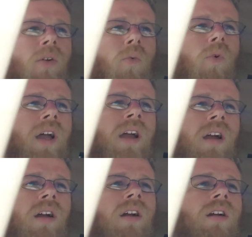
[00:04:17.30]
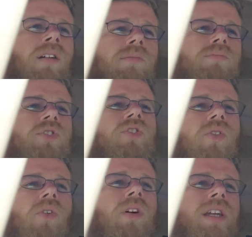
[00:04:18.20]
Where
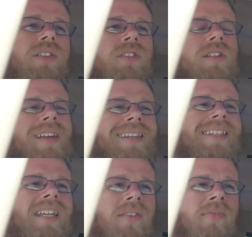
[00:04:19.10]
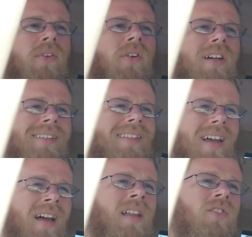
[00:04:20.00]
stories differ a
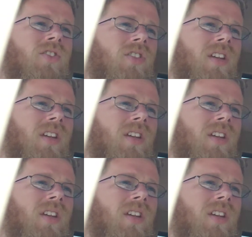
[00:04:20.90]
touch